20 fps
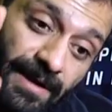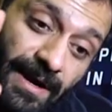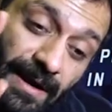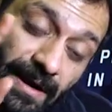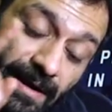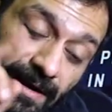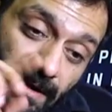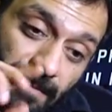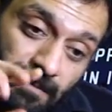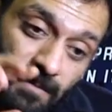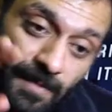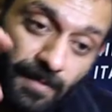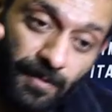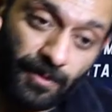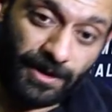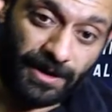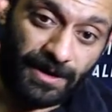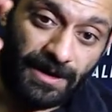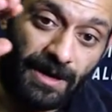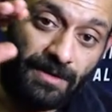Right, let me
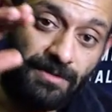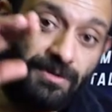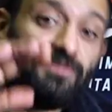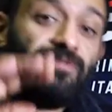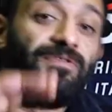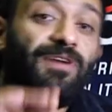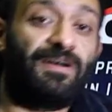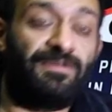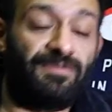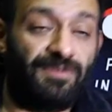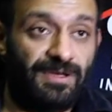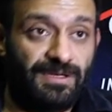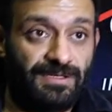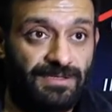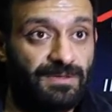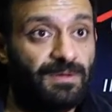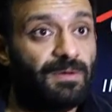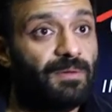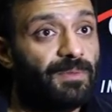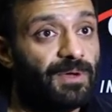put it down to 5
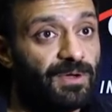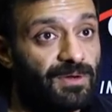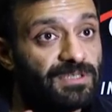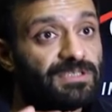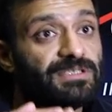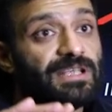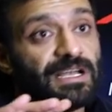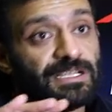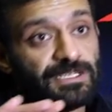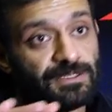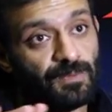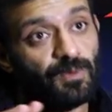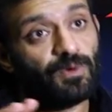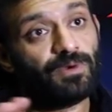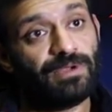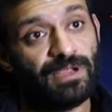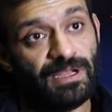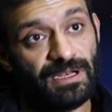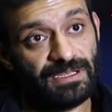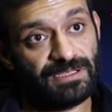years because that's
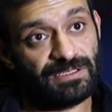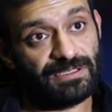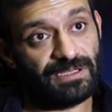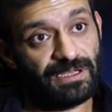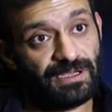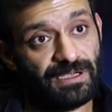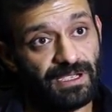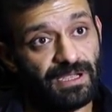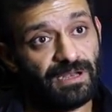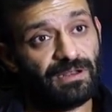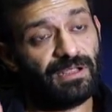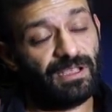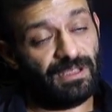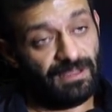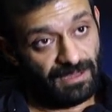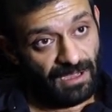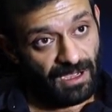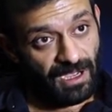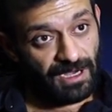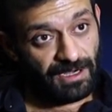more realistic. In
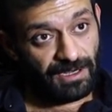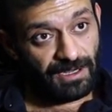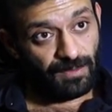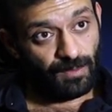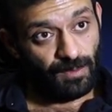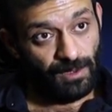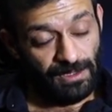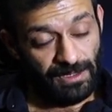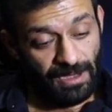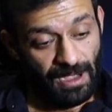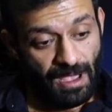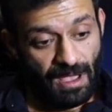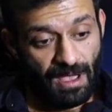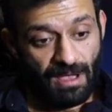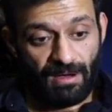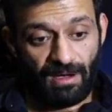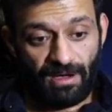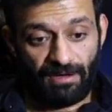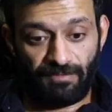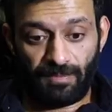the IT world,
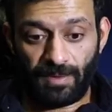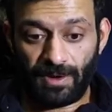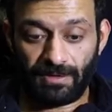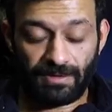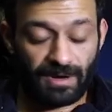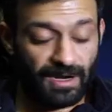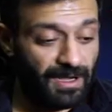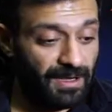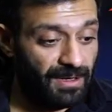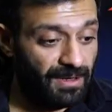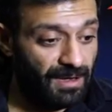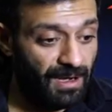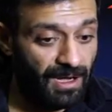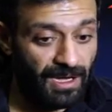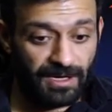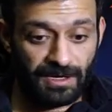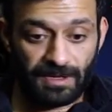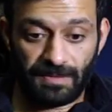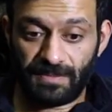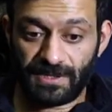I've been running
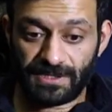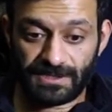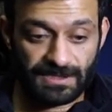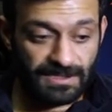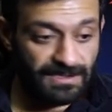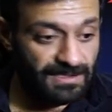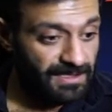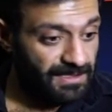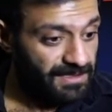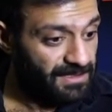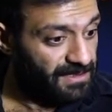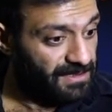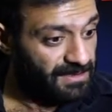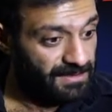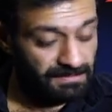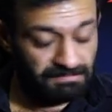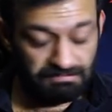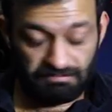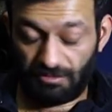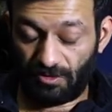IT
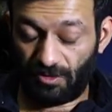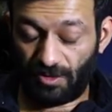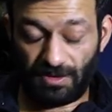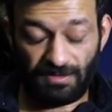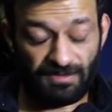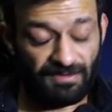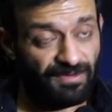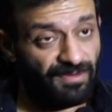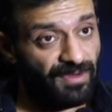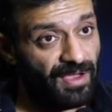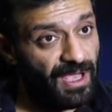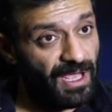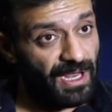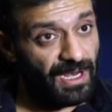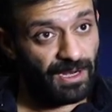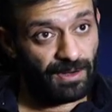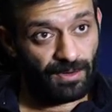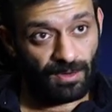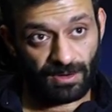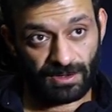businesses for a
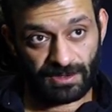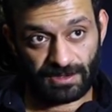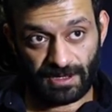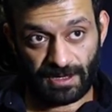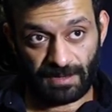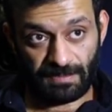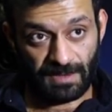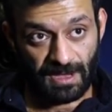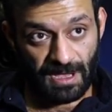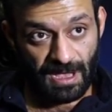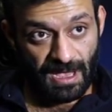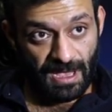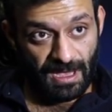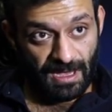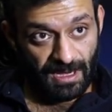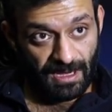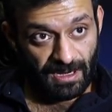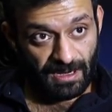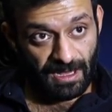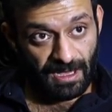very long time,
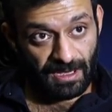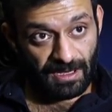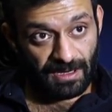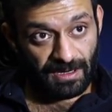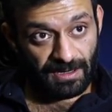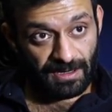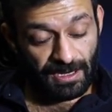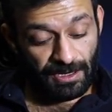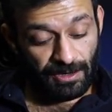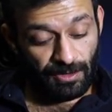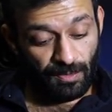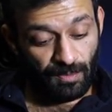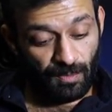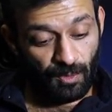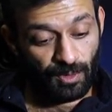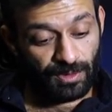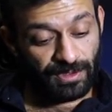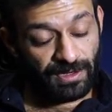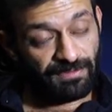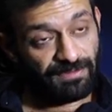and I can tell you
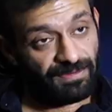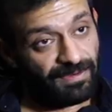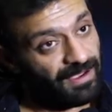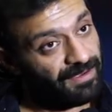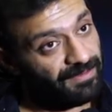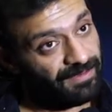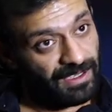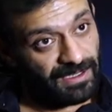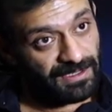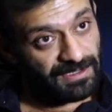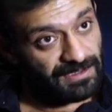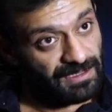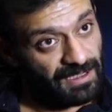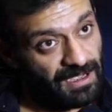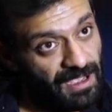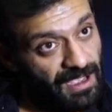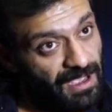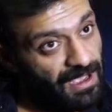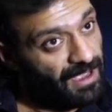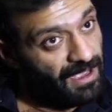more than 5 years
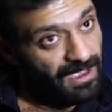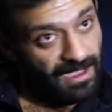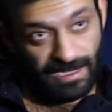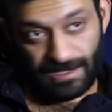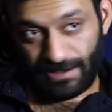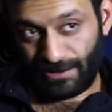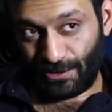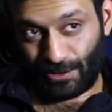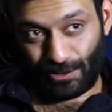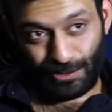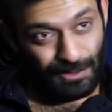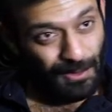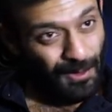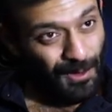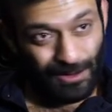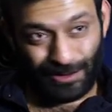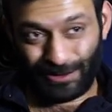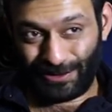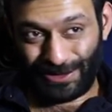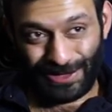is a
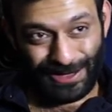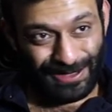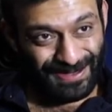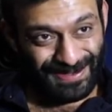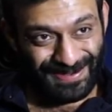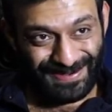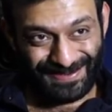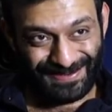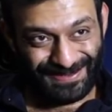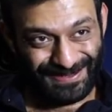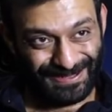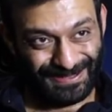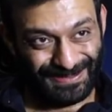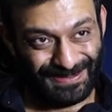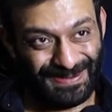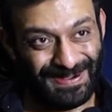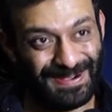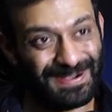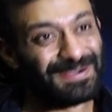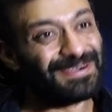wrong thing
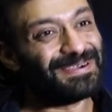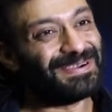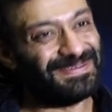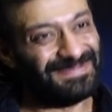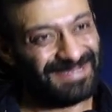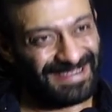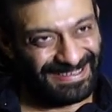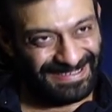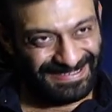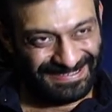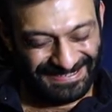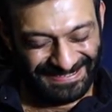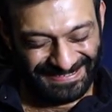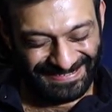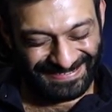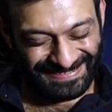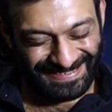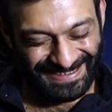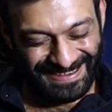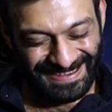to commit to,
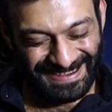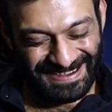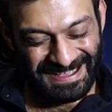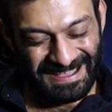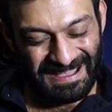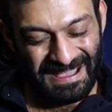right?